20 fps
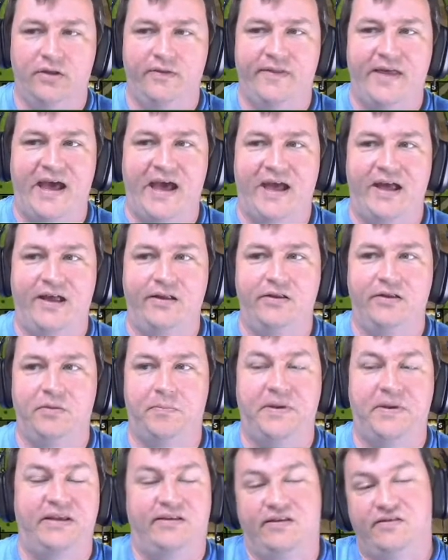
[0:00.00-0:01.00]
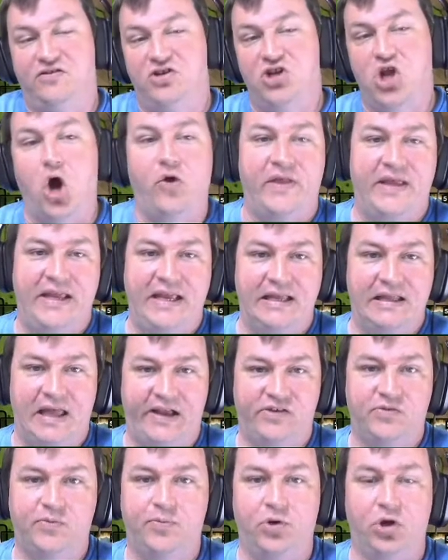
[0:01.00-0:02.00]
that the PCs know that he
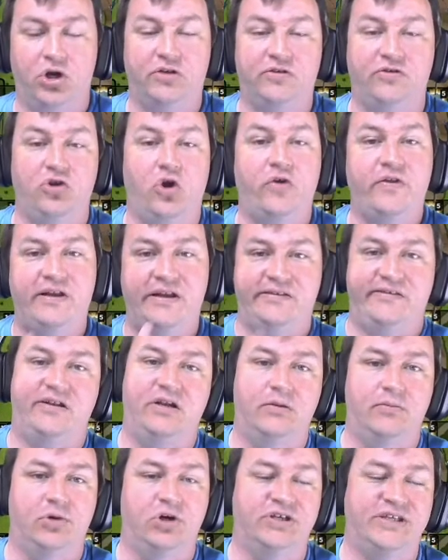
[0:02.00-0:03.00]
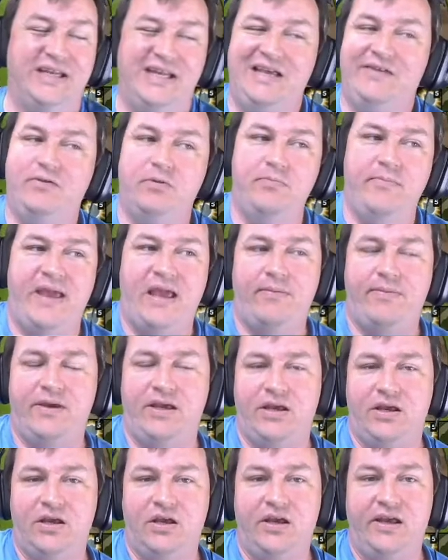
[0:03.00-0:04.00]
likes books, know that he's into books, and even
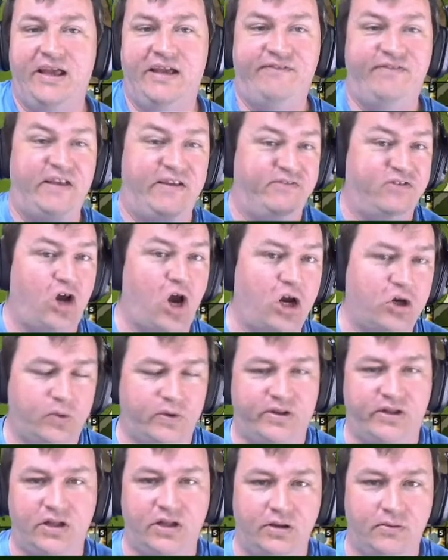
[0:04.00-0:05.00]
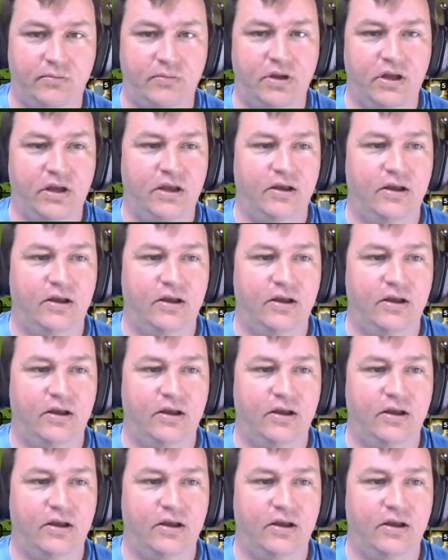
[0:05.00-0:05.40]
maybe if they've talked with him,